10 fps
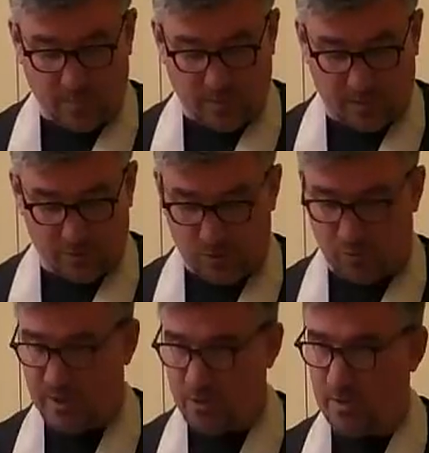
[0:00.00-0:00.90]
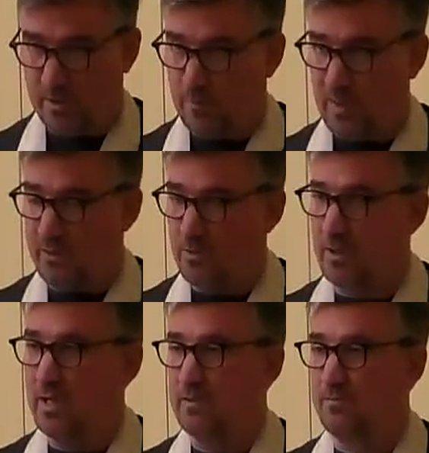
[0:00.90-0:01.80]
I'll just read you this
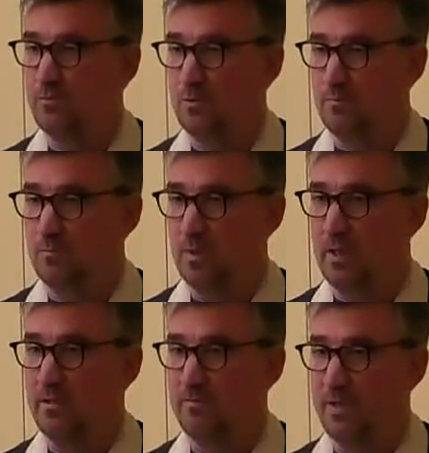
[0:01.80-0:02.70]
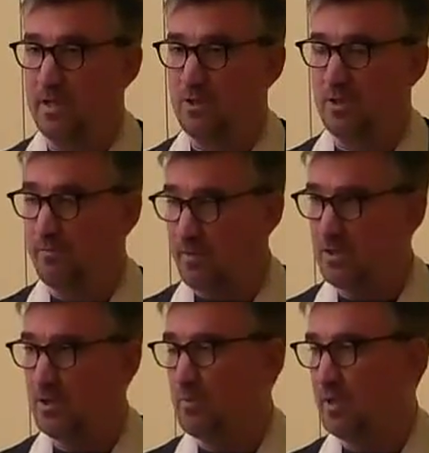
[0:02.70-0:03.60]
paragraph from
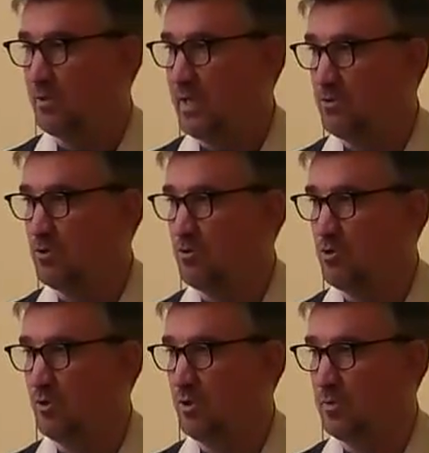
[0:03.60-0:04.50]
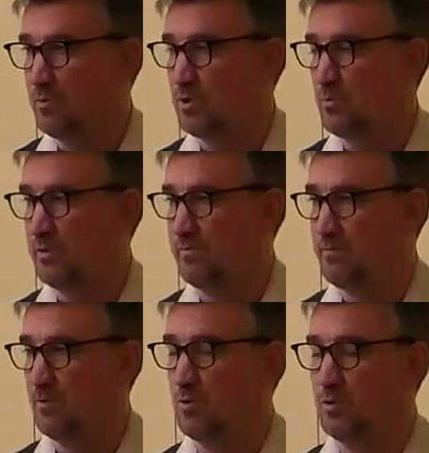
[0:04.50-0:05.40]
Facing Mount Kanchenjunga, which is one of the
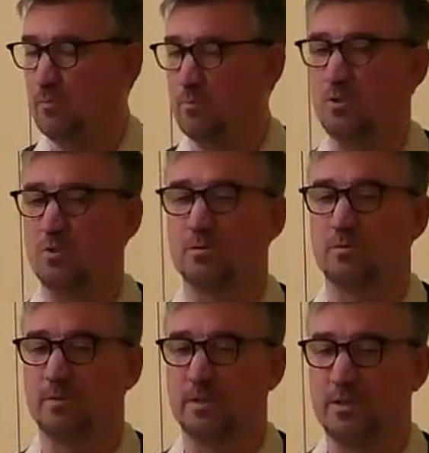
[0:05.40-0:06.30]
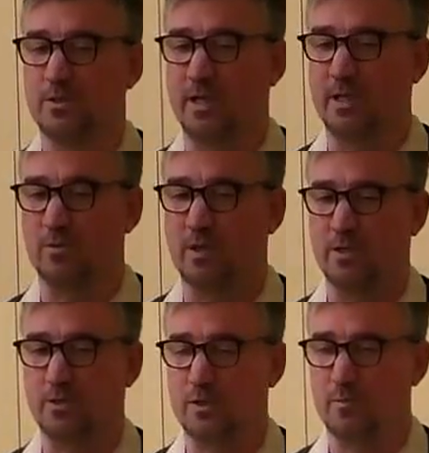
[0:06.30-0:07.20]
volumes of
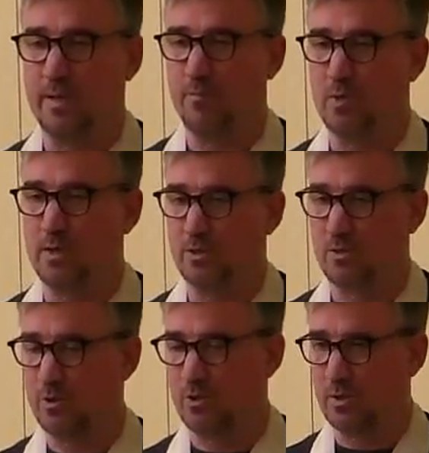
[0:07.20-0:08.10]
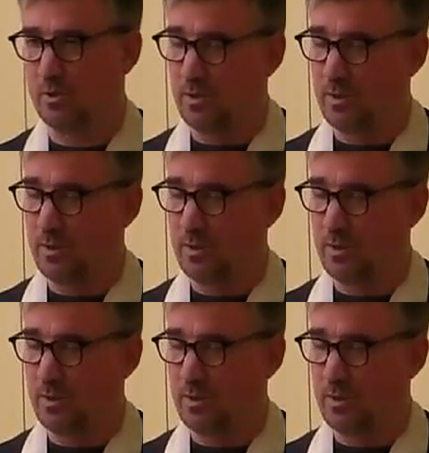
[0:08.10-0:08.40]
Sangharakshita's memoirs, which are.